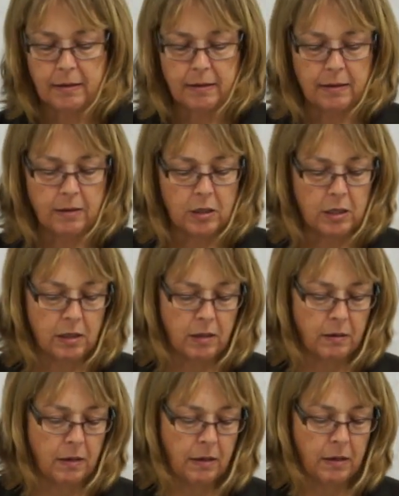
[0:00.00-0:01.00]
I'm just going to
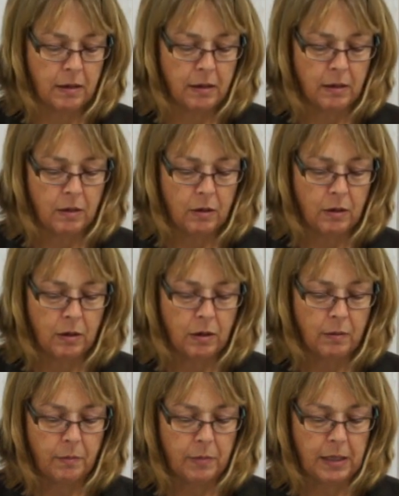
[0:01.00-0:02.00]

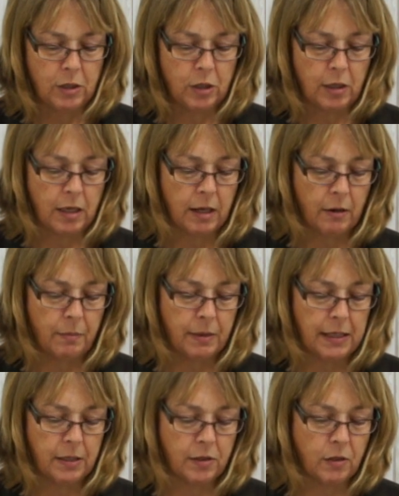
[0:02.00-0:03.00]
pinch the lower
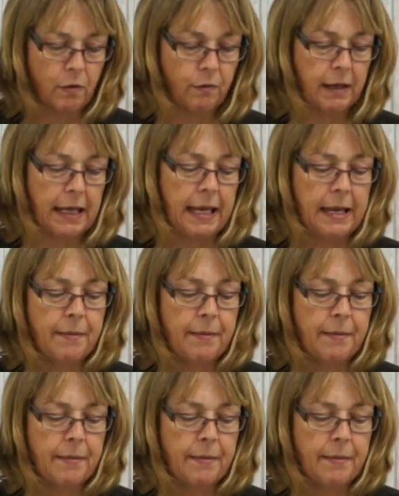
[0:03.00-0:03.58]
pieces off here.